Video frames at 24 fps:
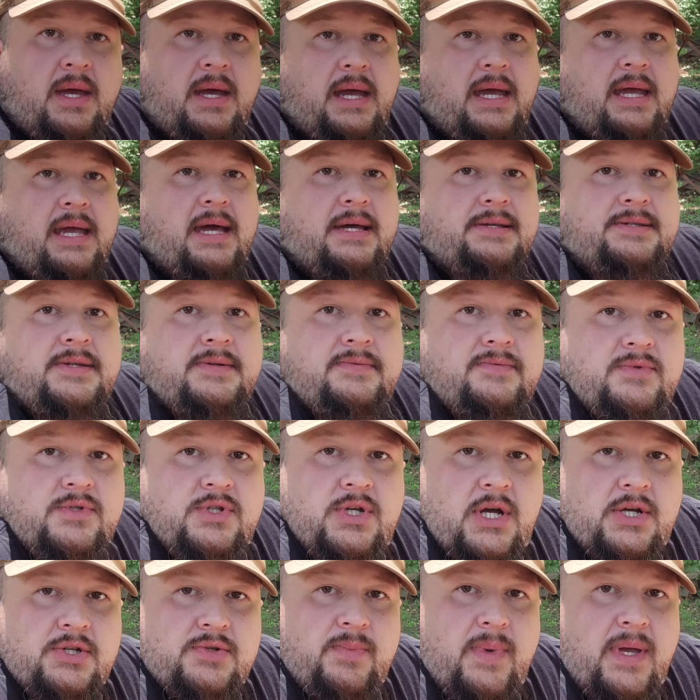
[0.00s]
Hey guys,
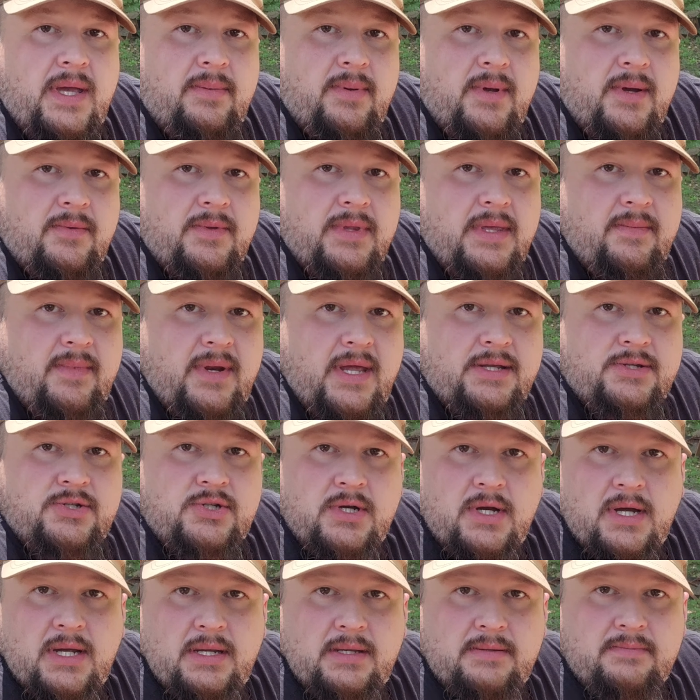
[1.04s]
Josh Mabe here with M&H
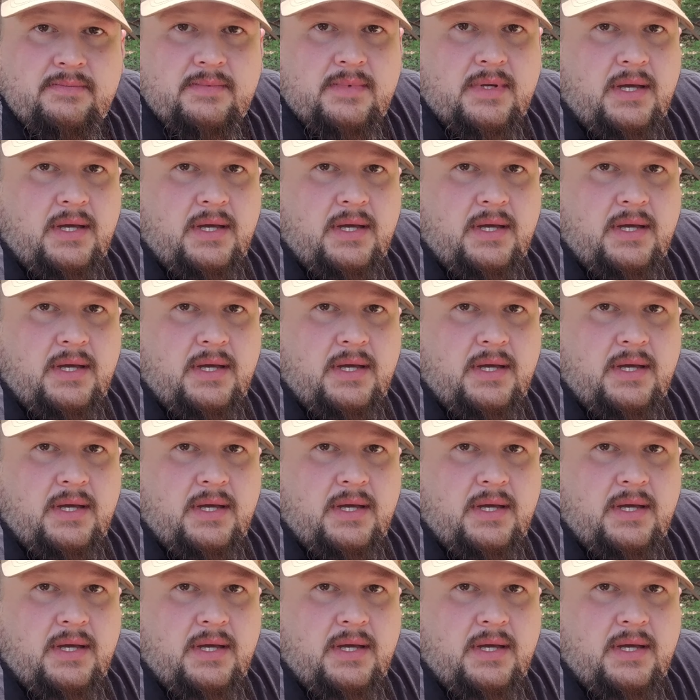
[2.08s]
Training.